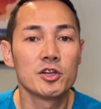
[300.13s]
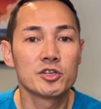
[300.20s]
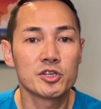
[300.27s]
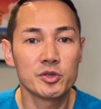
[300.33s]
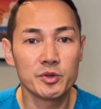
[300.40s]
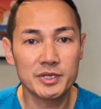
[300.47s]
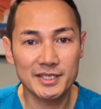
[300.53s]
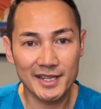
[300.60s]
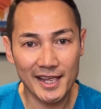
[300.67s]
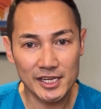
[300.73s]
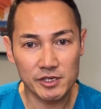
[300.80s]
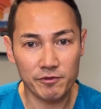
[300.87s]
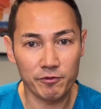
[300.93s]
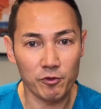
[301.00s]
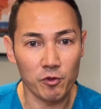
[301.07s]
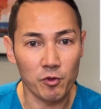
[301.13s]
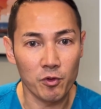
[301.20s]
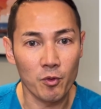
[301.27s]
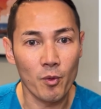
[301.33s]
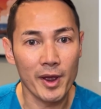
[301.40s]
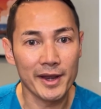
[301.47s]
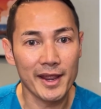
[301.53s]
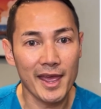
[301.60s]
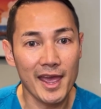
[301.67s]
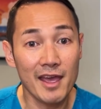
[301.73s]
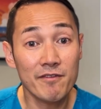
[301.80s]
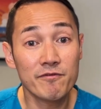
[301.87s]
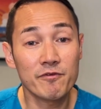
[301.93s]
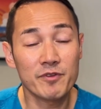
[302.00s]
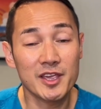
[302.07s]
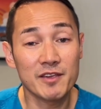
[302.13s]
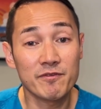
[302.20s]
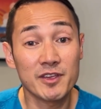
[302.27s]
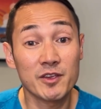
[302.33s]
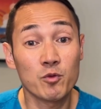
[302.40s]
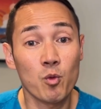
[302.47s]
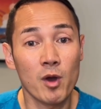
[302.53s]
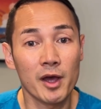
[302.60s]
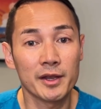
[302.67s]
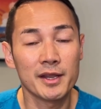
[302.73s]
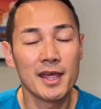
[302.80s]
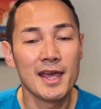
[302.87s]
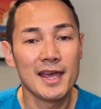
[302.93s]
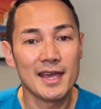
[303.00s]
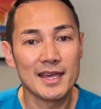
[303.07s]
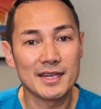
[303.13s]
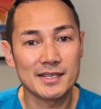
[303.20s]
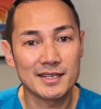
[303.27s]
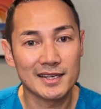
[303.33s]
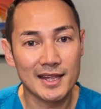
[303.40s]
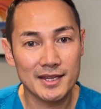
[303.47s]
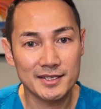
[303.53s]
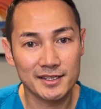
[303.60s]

to stage 4 when FEV1 is less